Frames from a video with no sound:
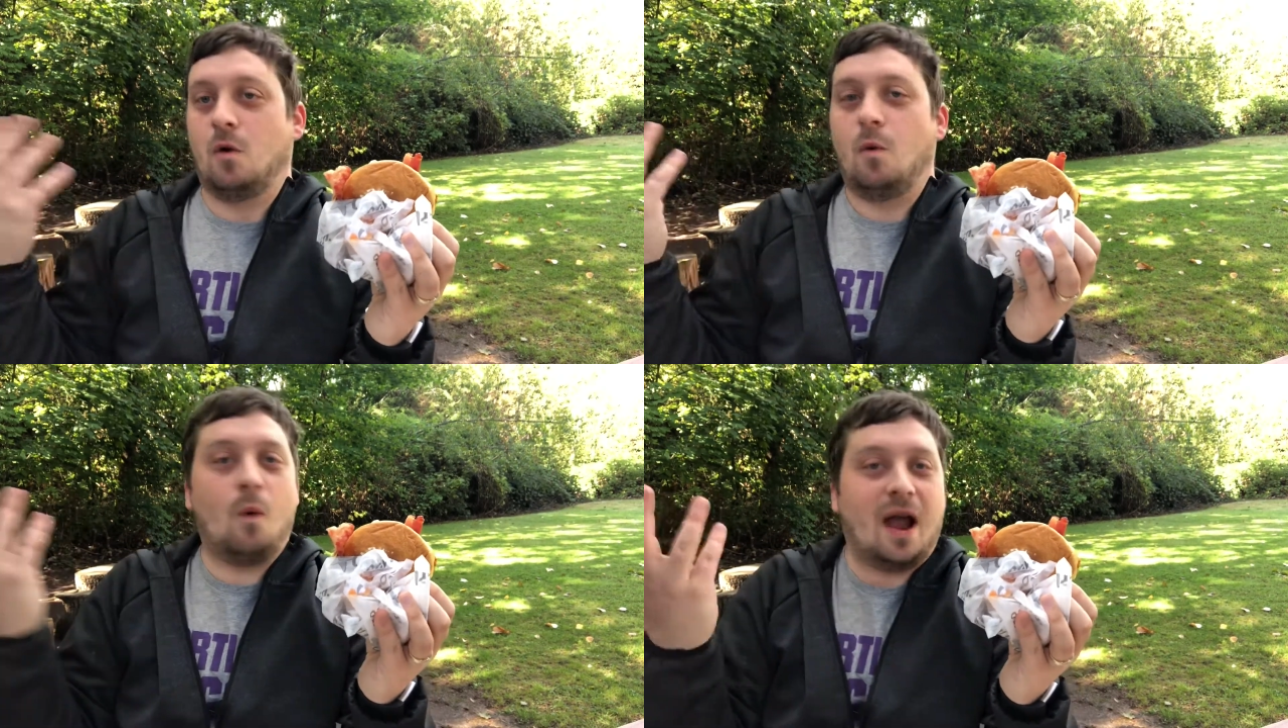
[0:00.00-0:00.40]

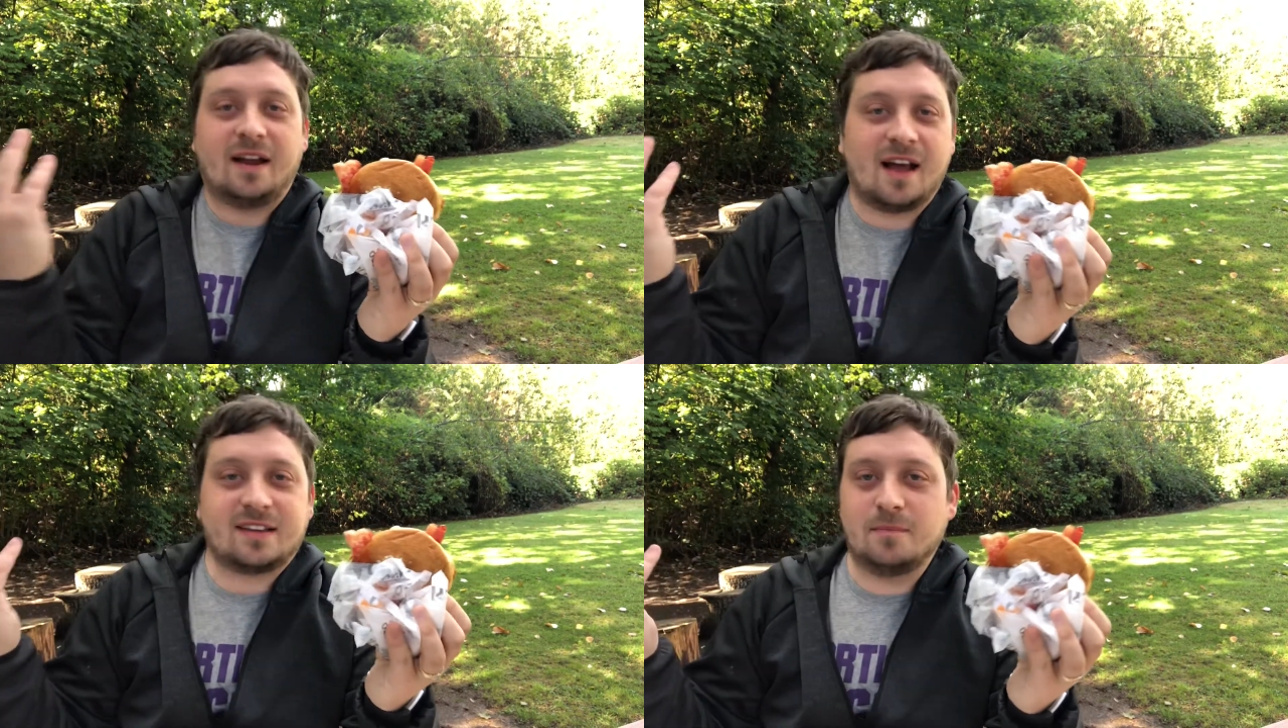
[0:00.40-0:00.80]
Why
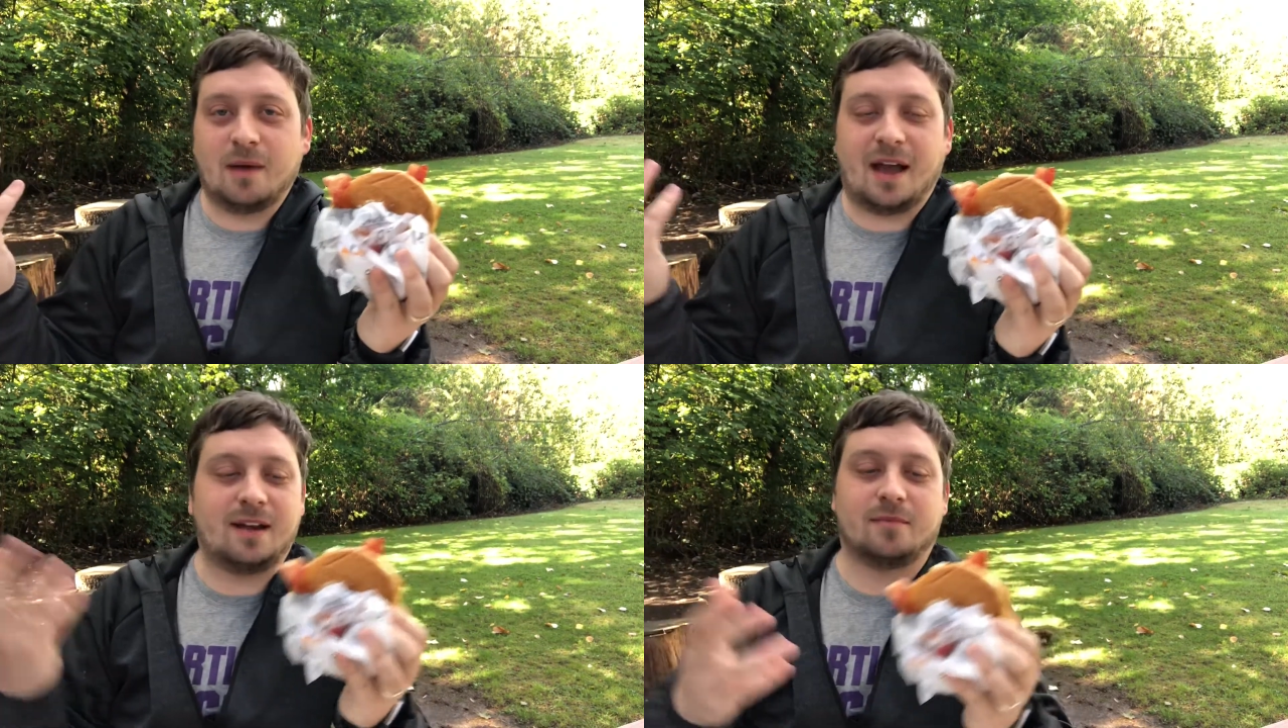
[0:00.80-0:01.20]
not
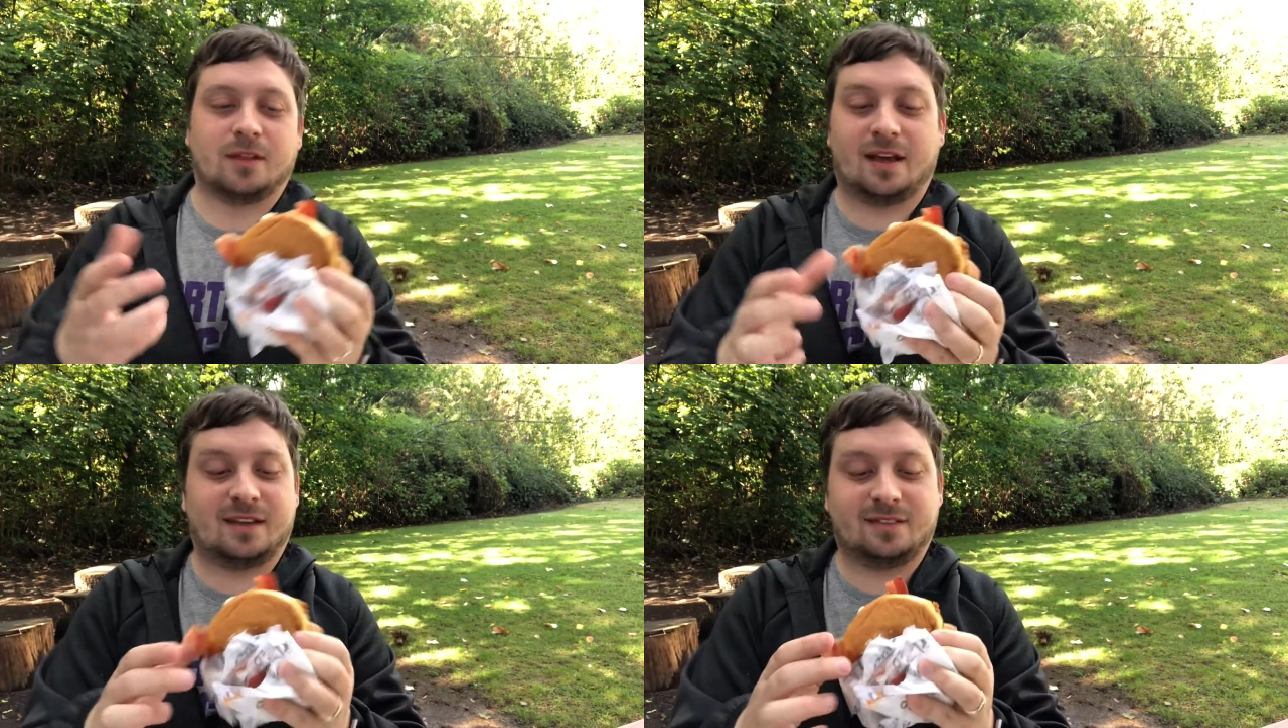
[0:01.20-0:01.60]
combine them?
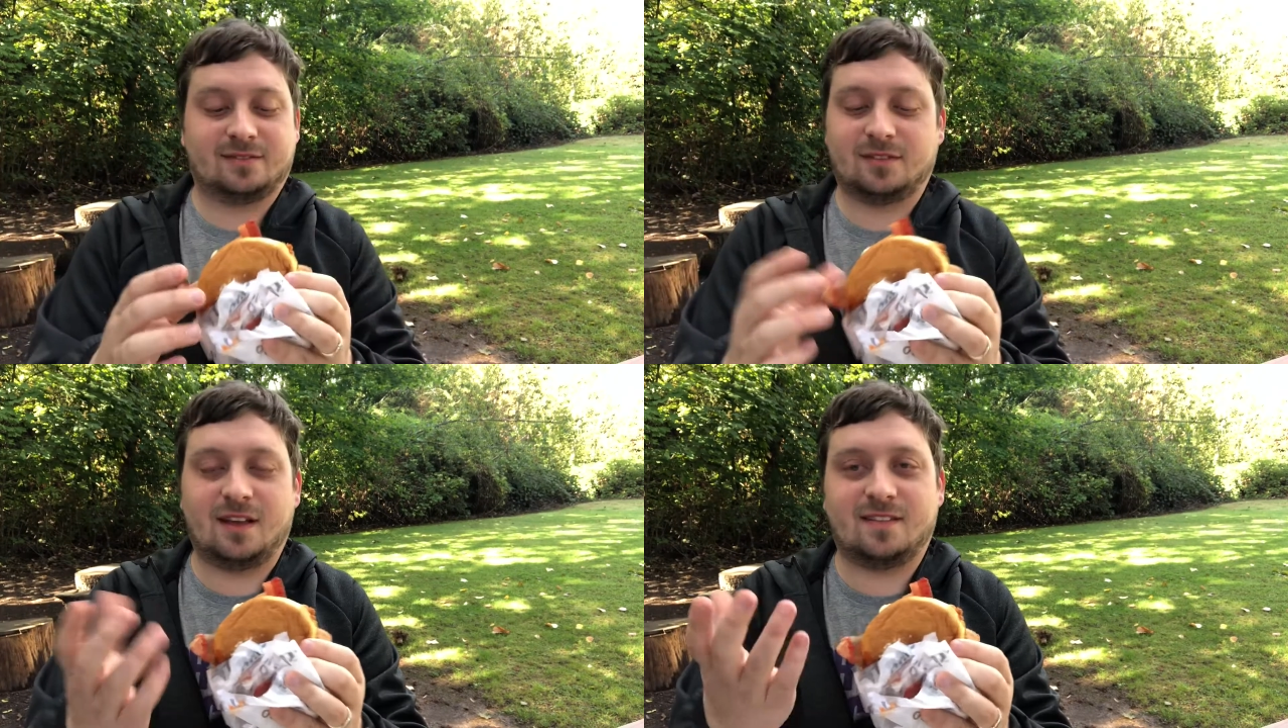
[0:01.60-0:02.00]
Like,
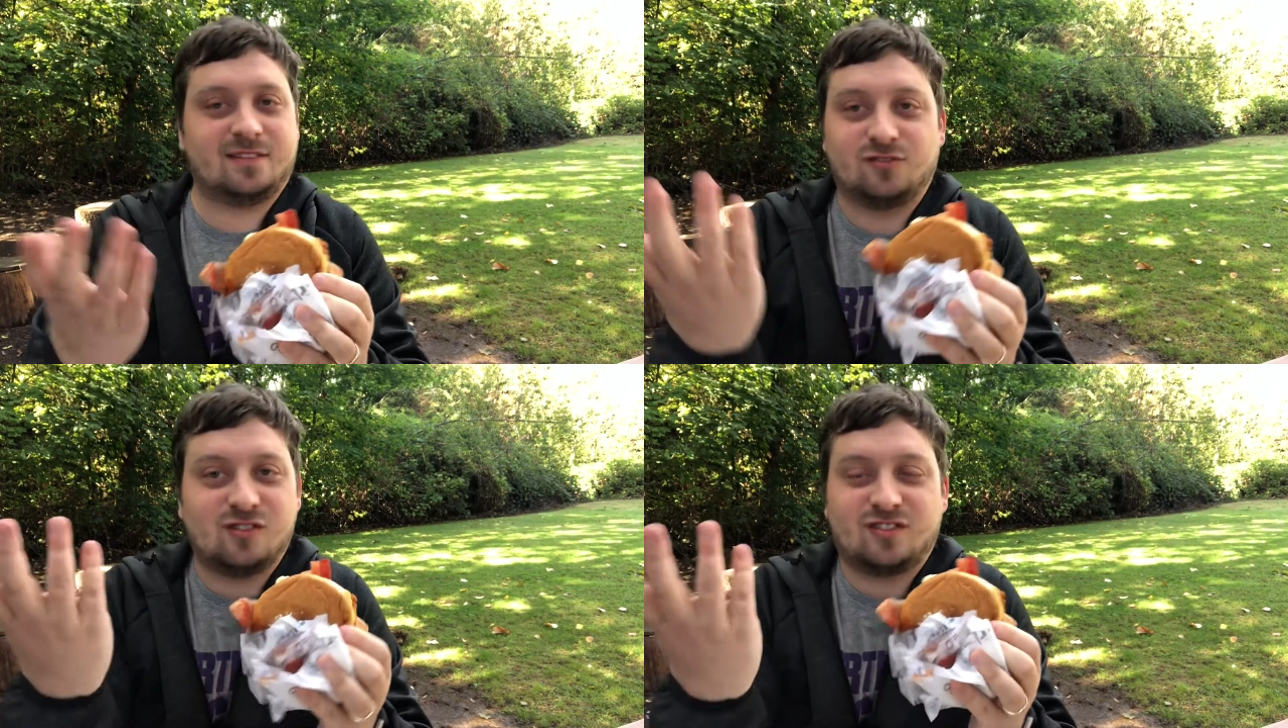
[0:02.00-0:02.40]
it
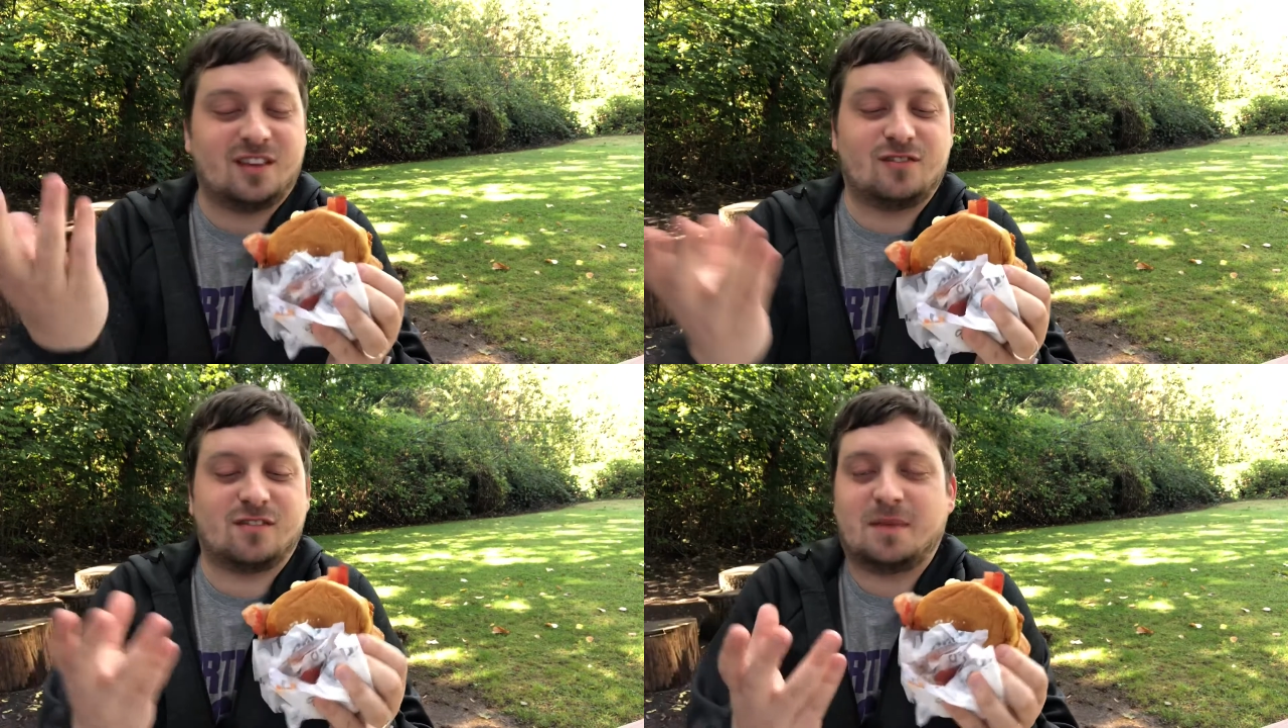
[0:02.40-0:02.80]

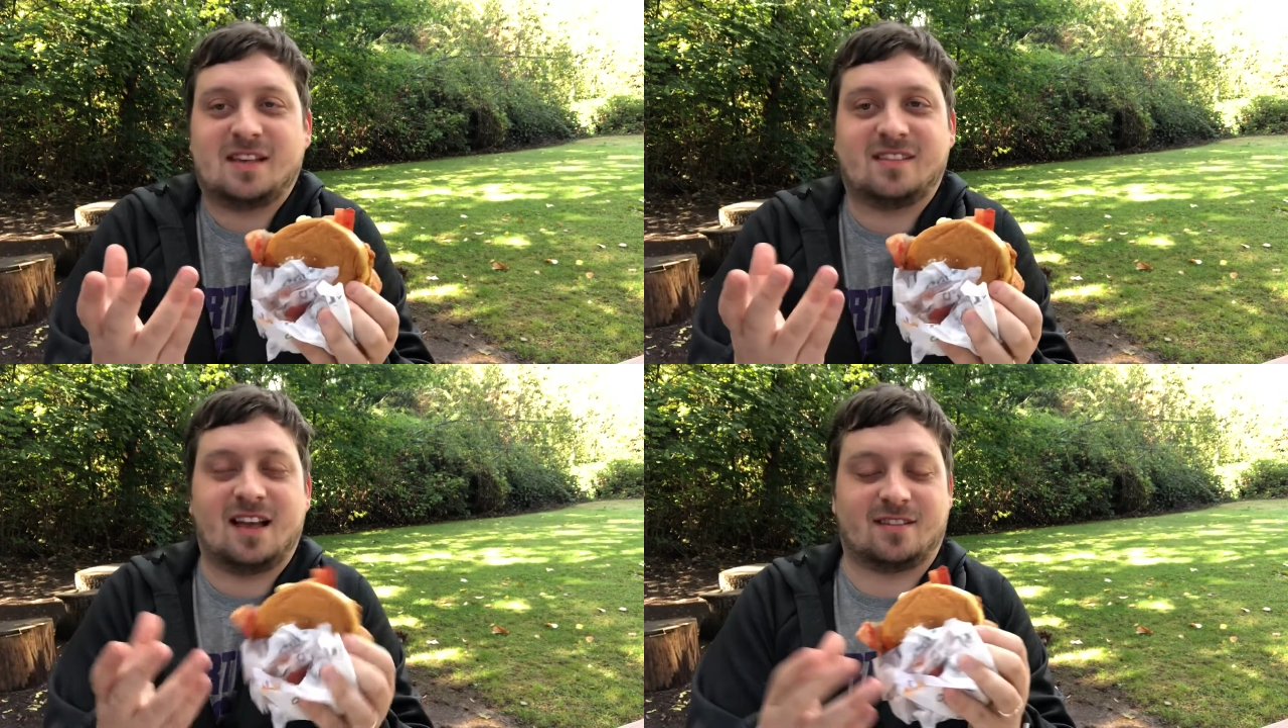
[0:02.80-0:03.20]
just makes
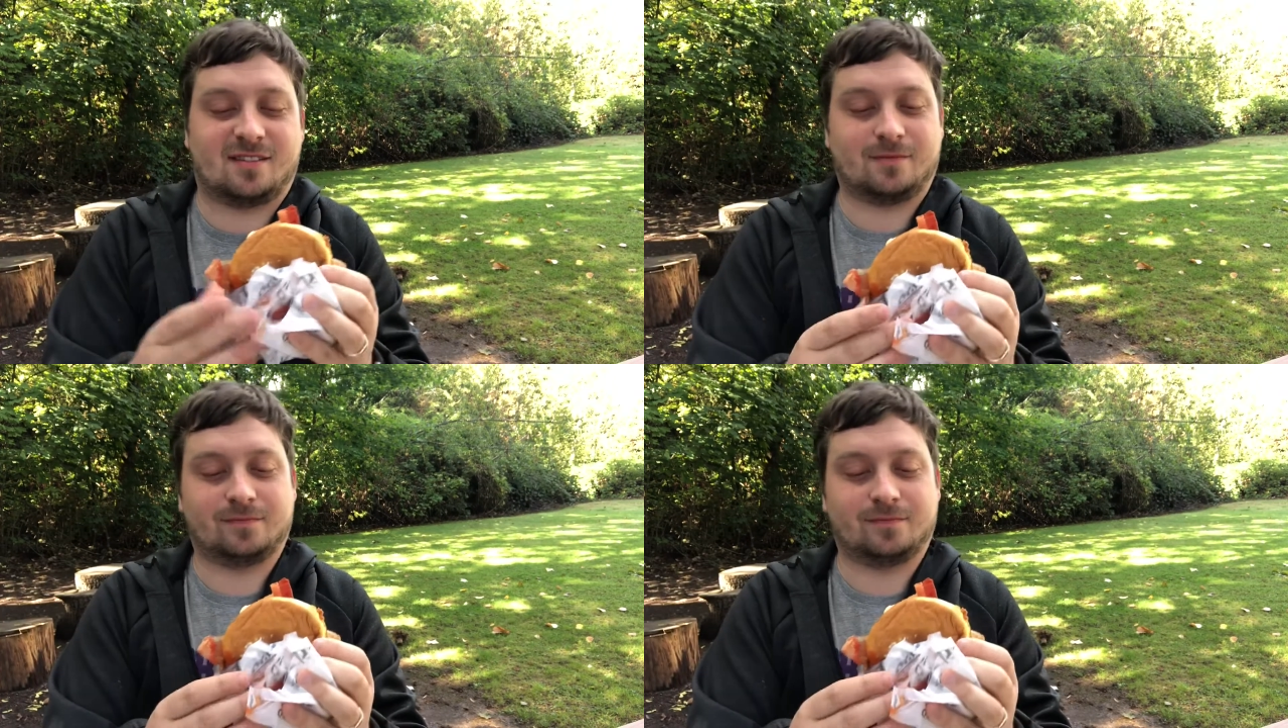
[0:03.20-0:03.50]
sense.